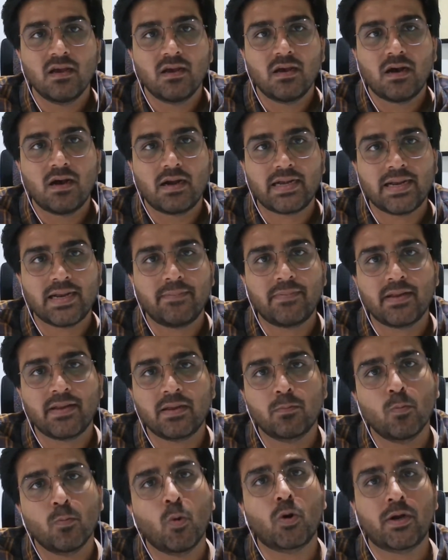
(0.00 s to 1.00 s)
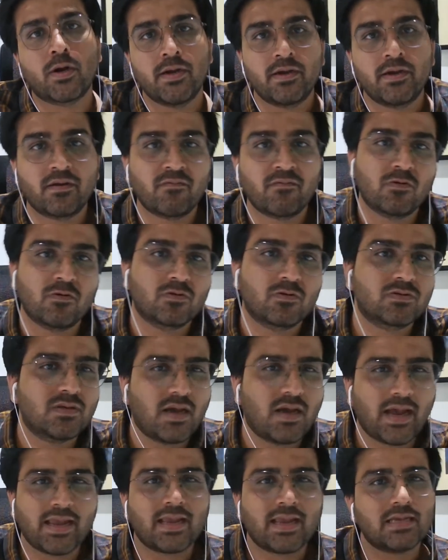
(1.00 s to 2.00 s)
attempting mock interviews.
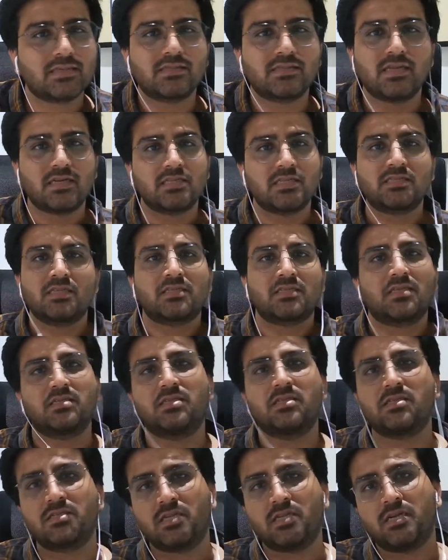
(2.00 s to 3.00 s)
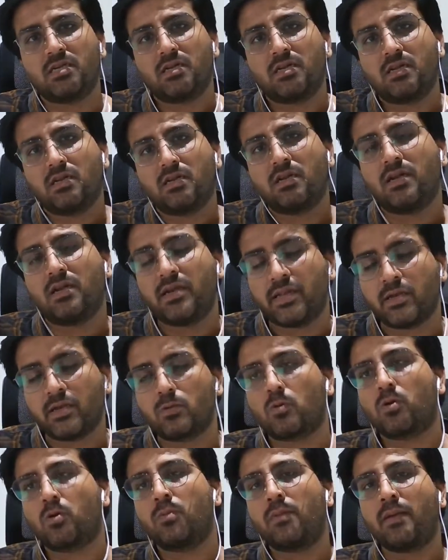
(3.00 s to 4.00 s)
I guess that is the suggested learning
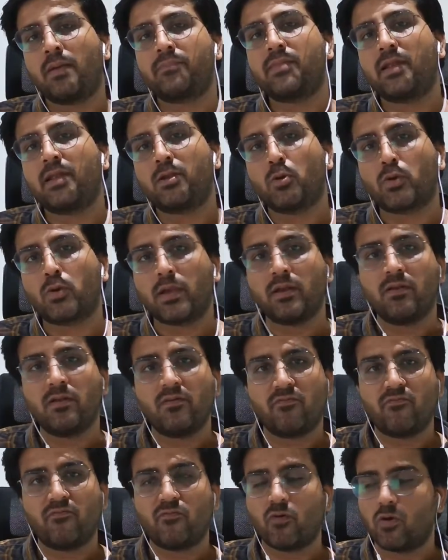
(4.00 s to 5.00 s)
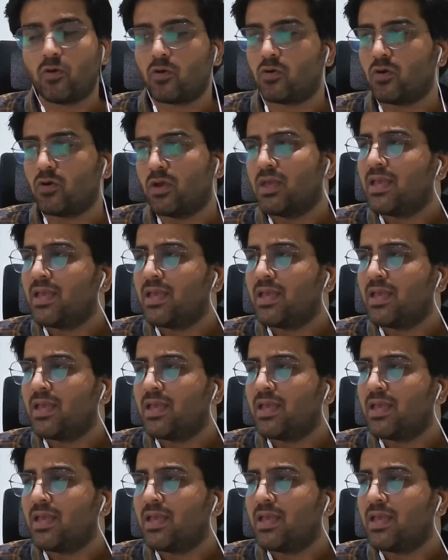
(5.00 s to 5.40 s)
roadmap that you can follow.